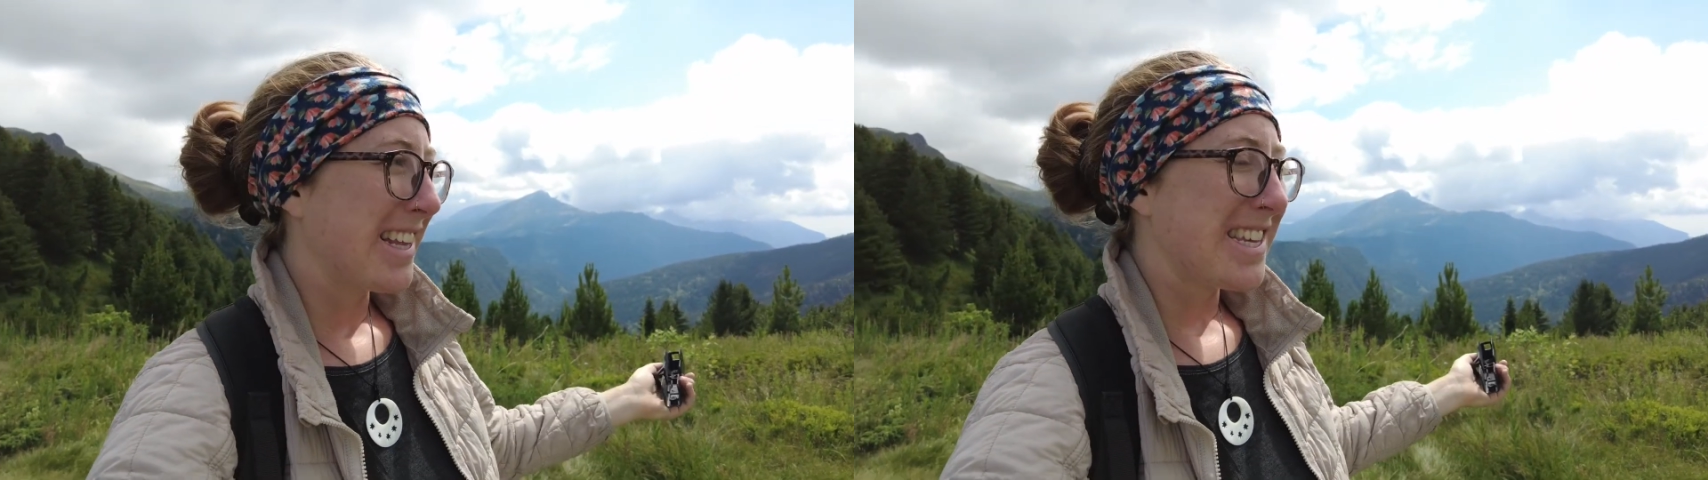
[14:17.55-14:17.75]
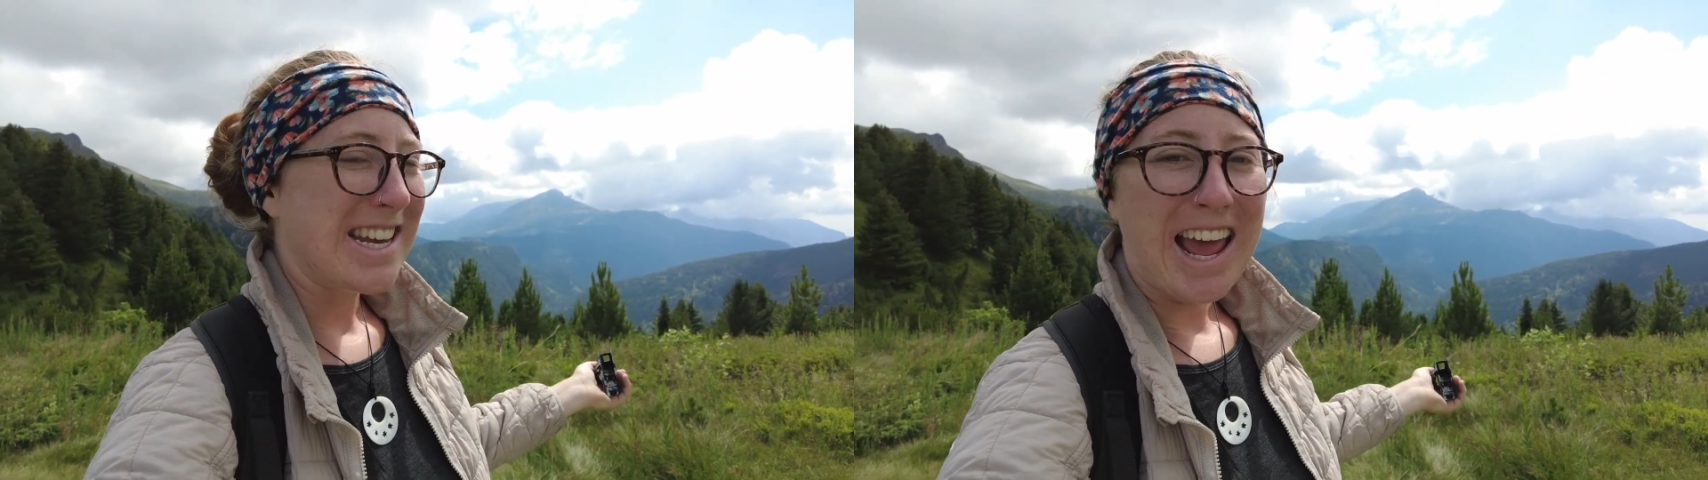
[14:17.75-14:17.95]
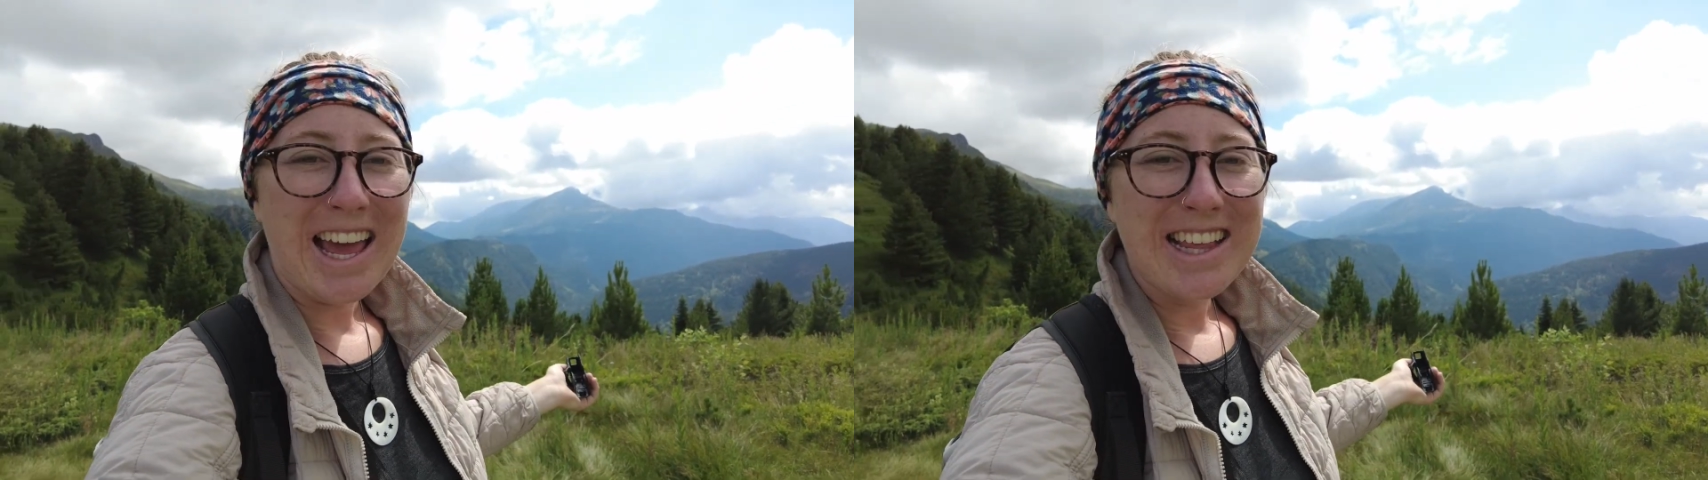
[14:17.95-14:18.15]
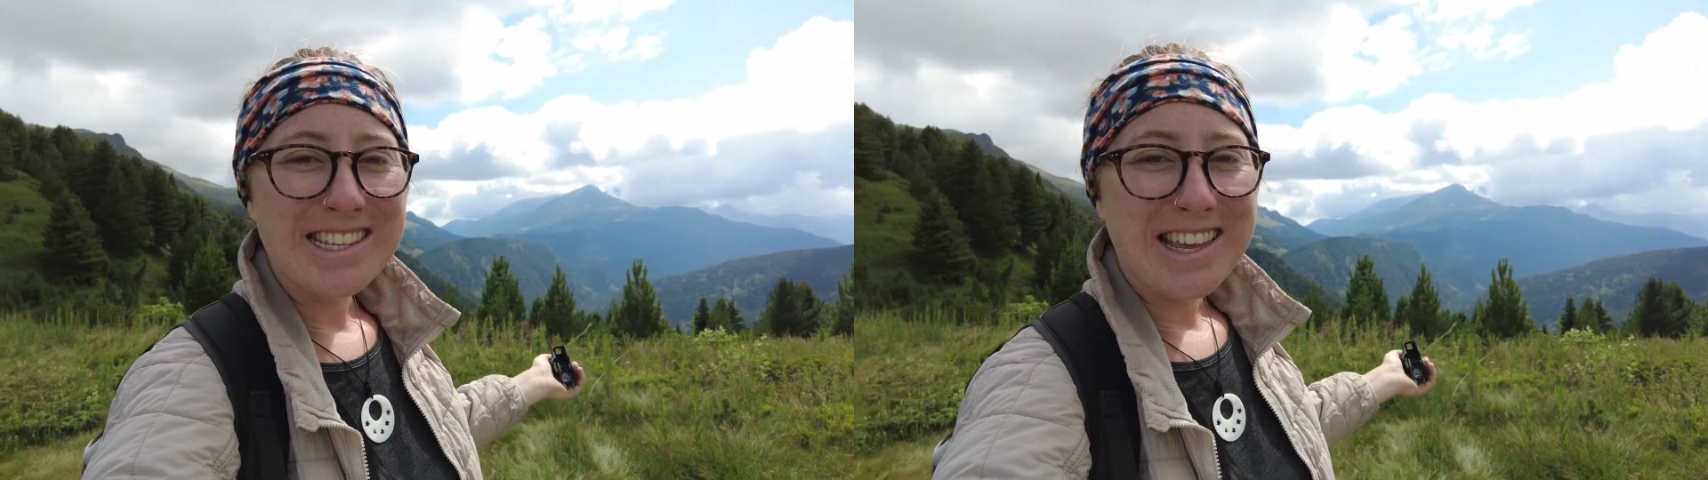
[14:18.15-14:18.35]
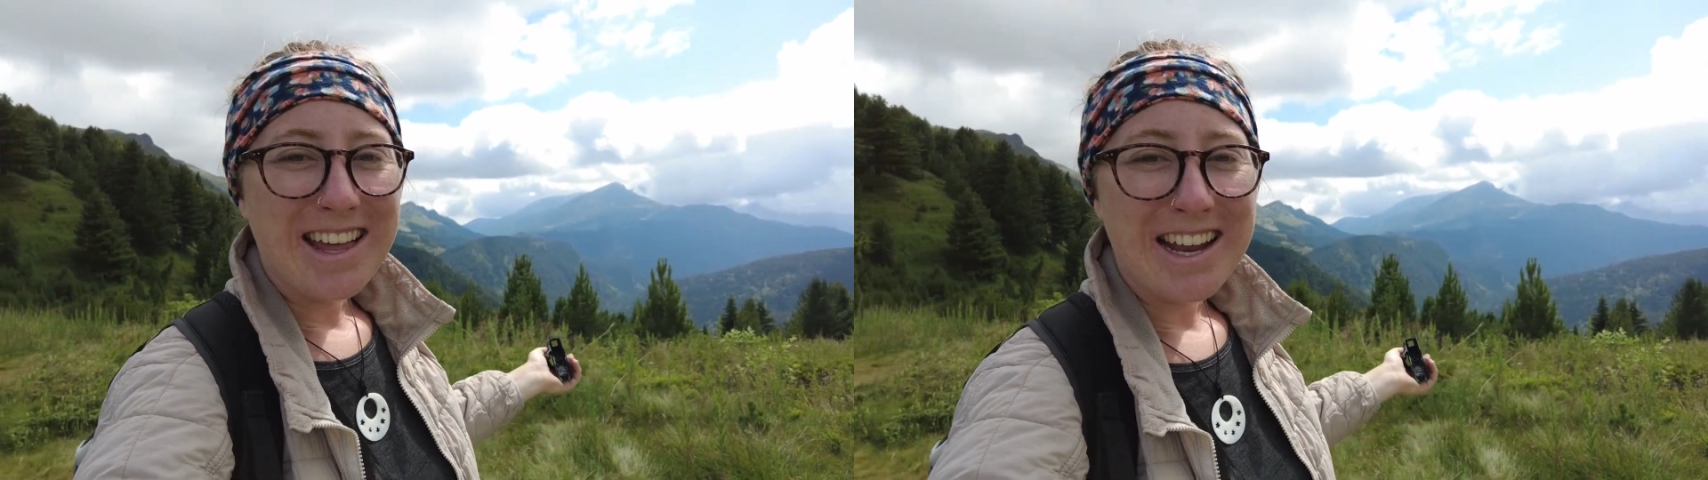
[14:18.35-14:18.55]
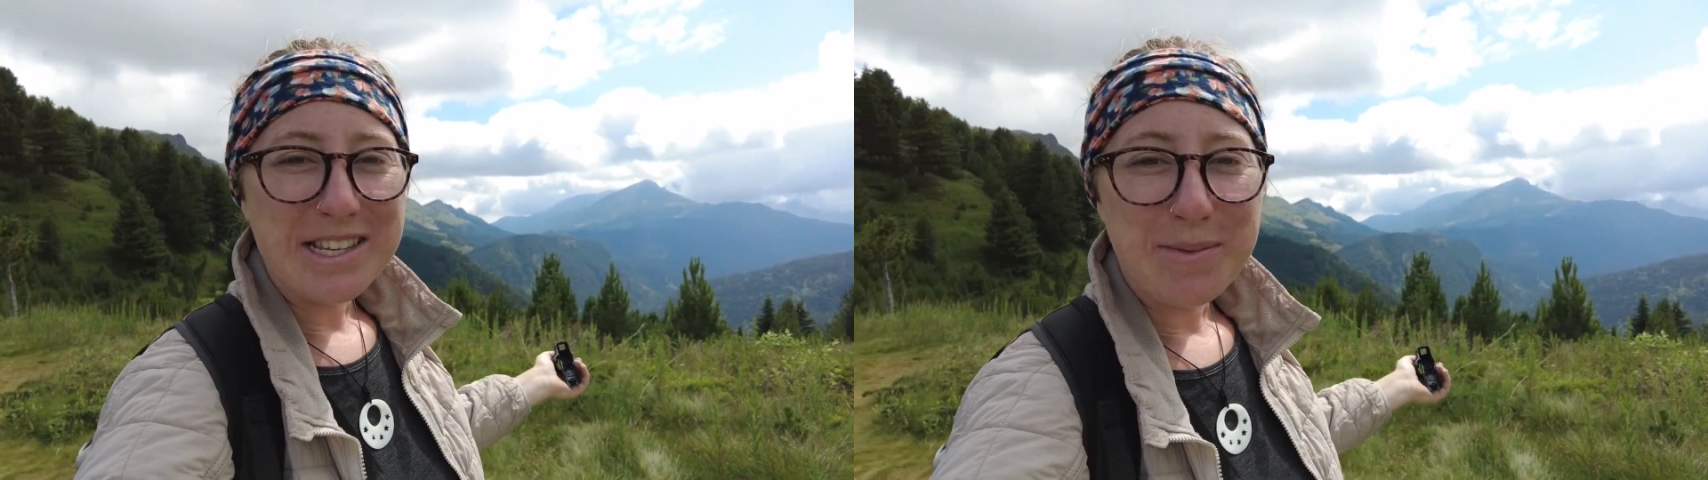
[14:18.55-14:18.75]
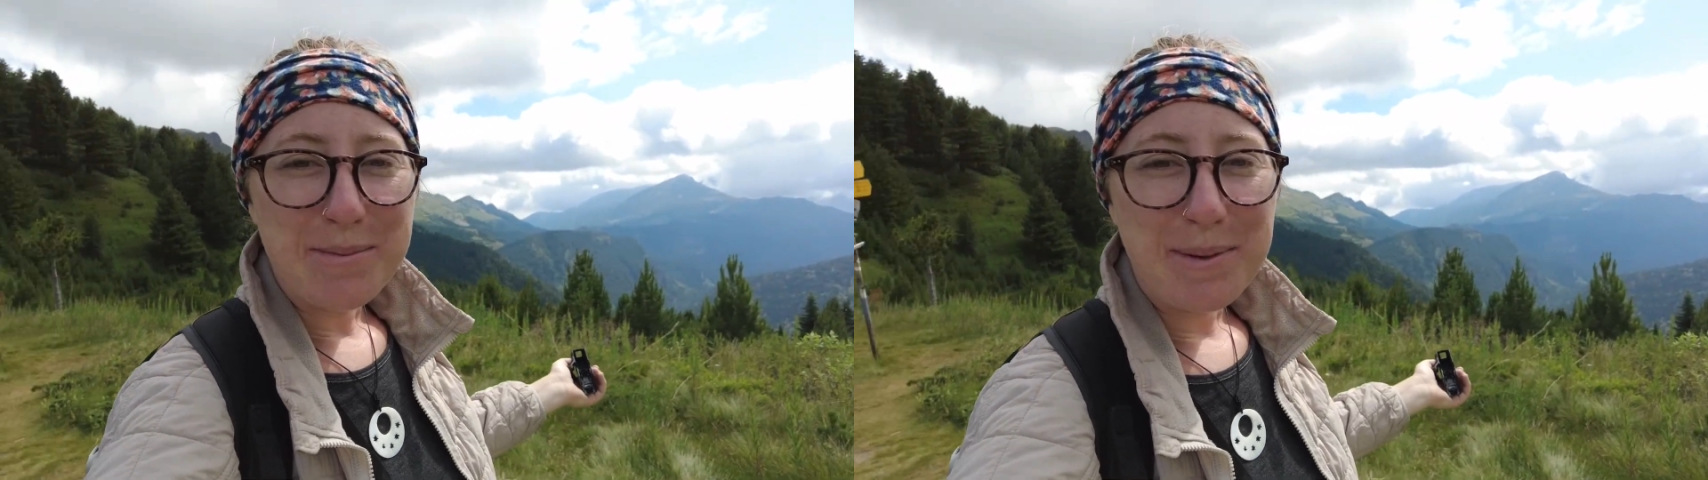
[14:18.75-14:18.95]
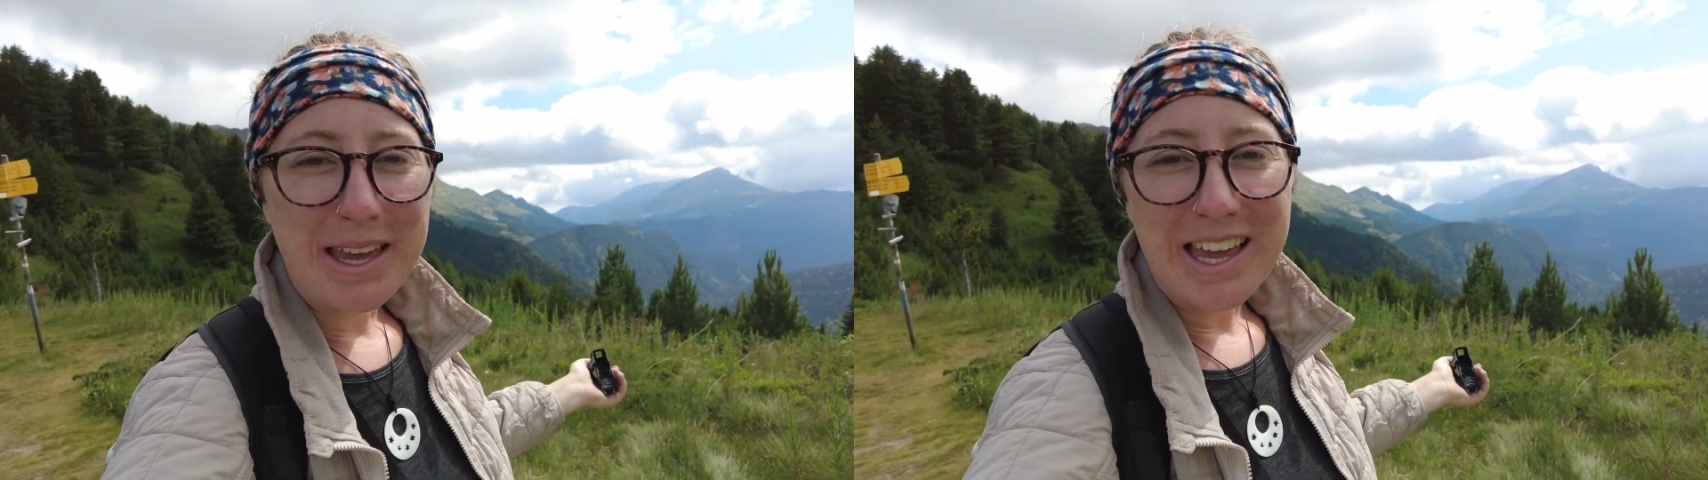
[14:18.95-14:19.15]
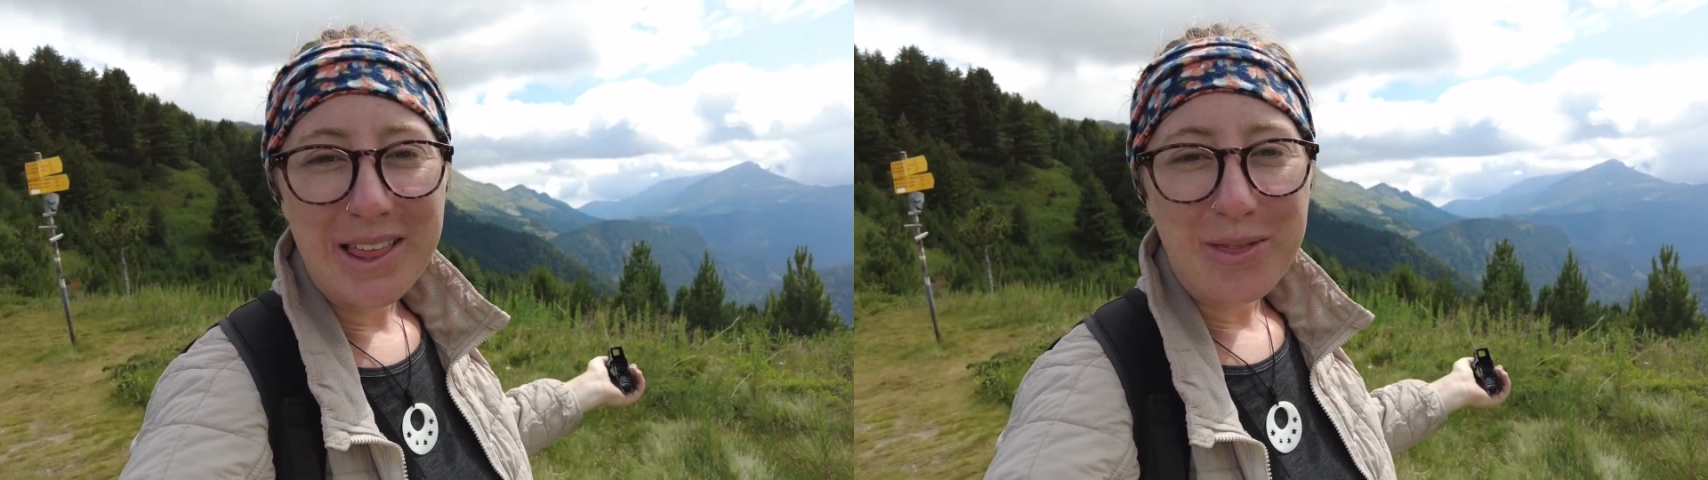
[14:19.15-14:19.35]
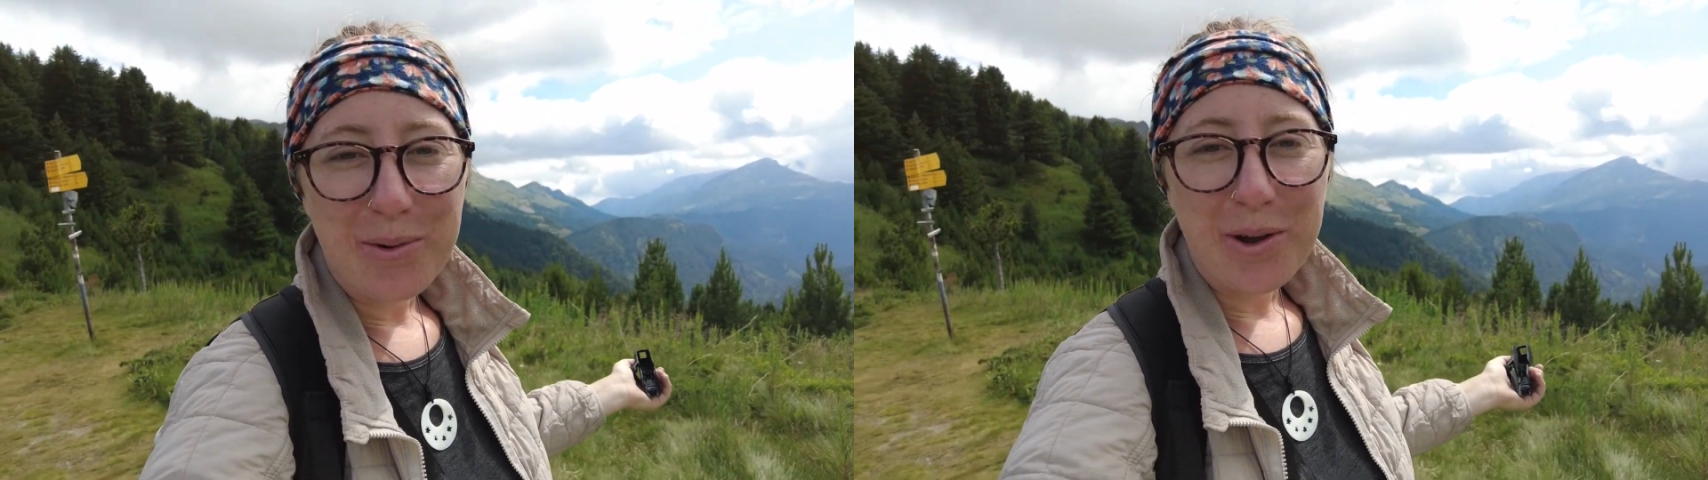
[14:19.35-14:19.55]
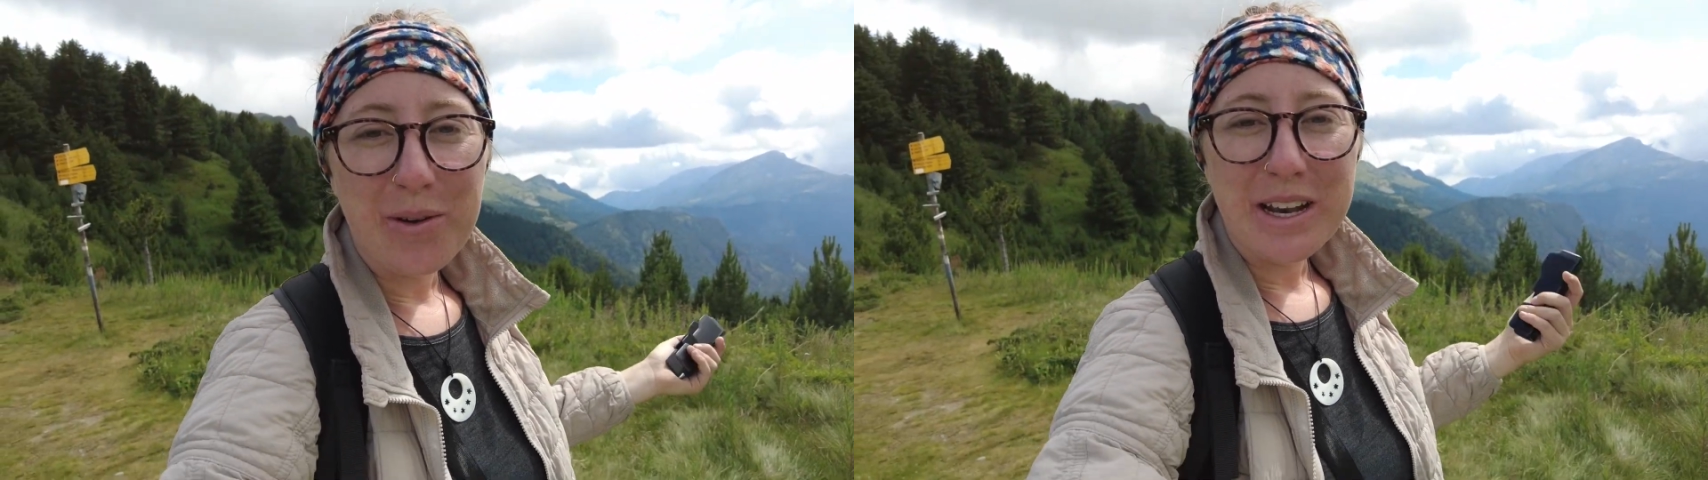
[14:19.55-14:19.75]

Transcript: Today the sun has been peeking through.